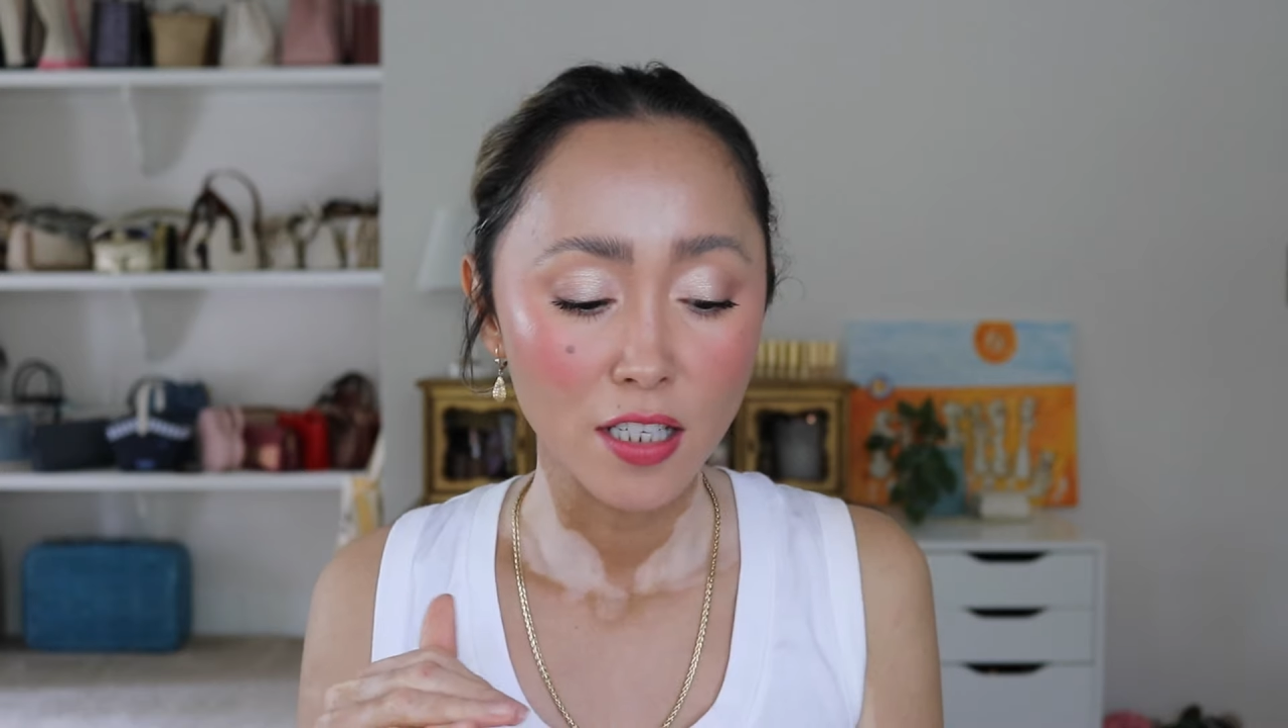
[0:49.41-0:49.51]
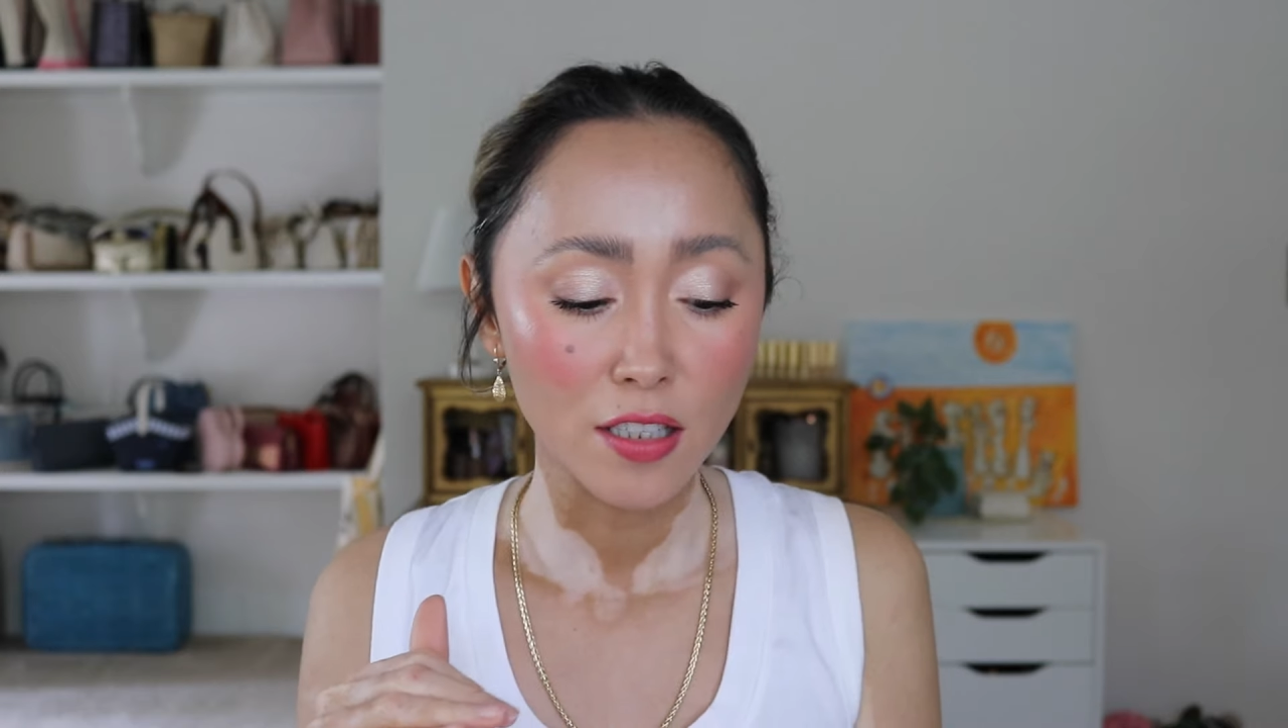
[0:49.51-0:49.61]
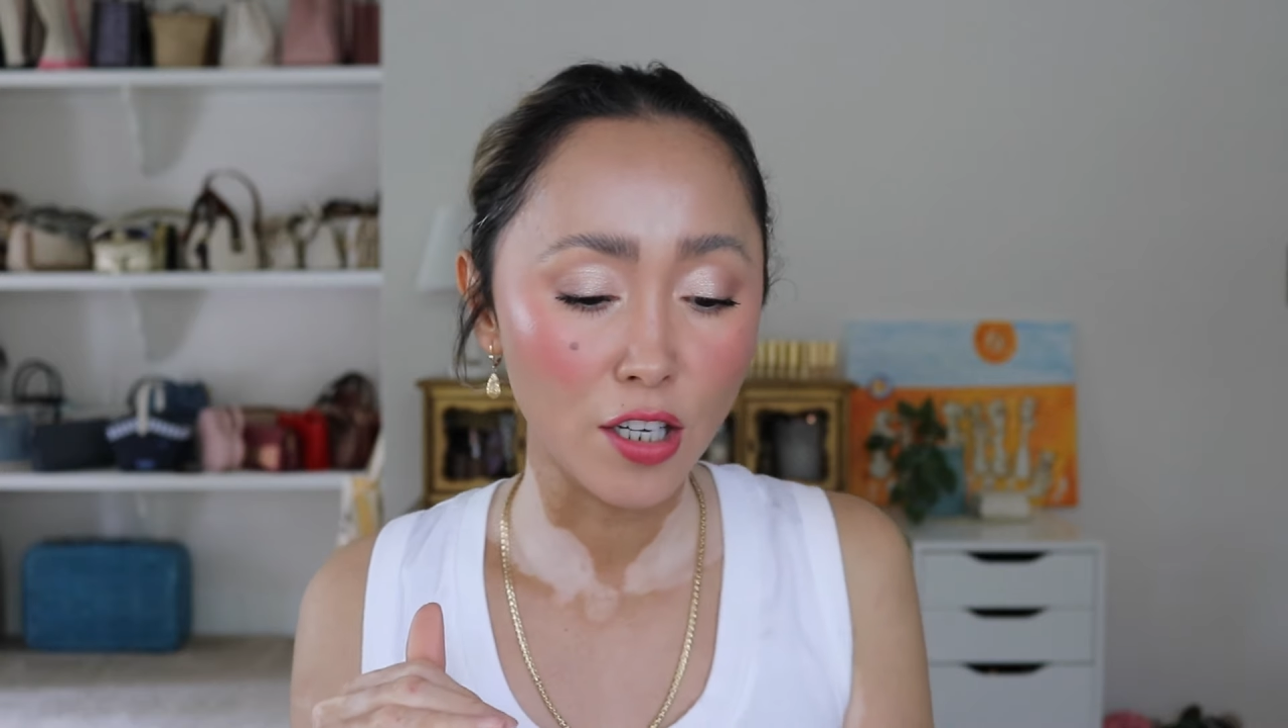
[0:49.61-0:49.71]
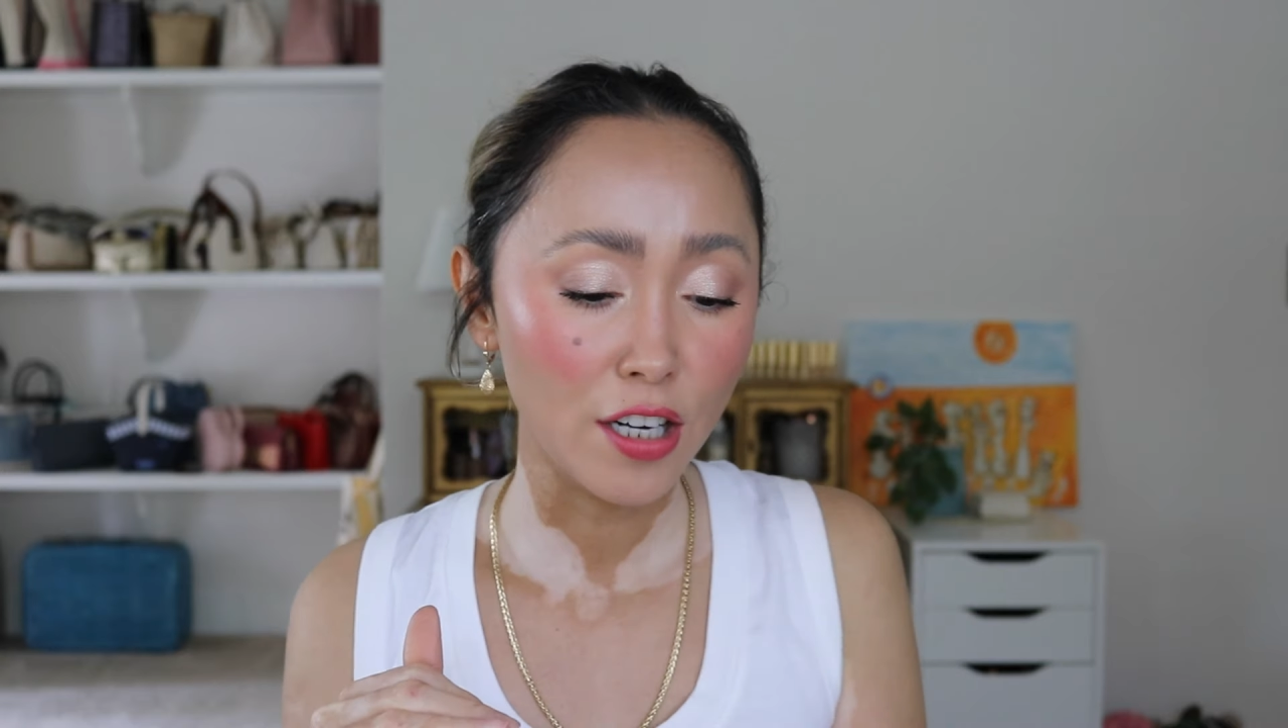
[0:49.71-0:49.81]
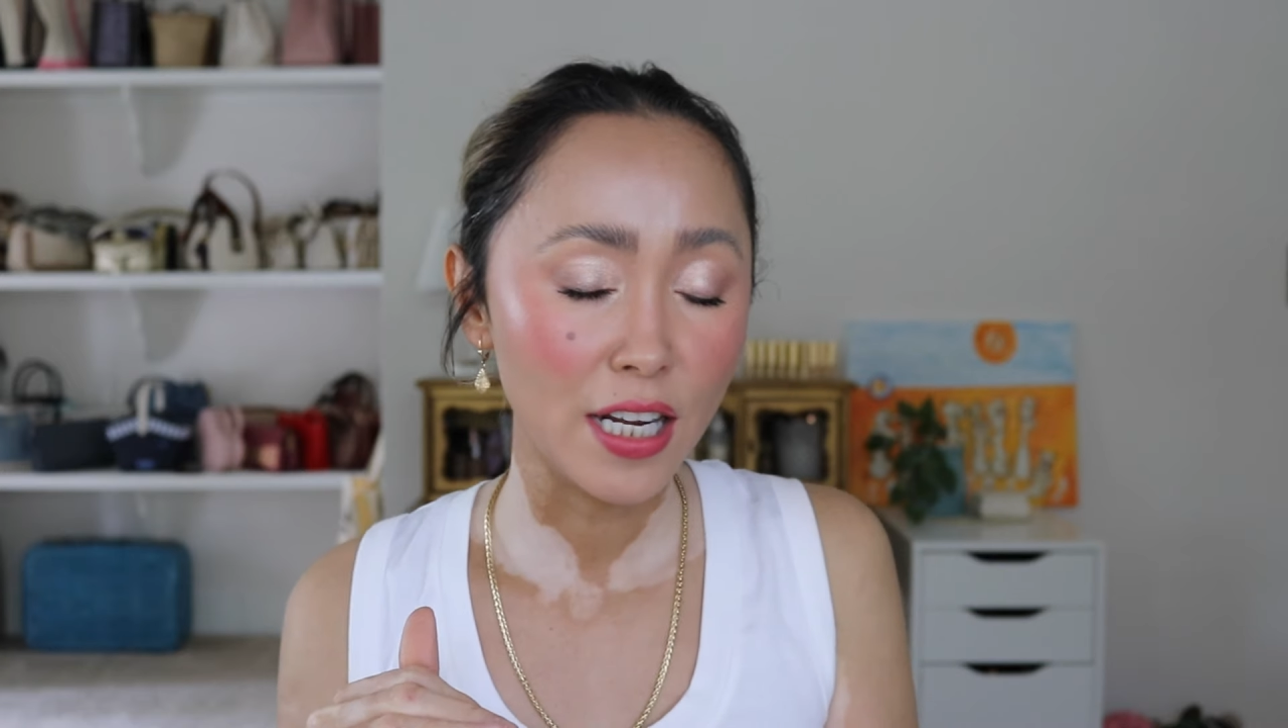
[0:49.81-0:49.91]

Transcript: Done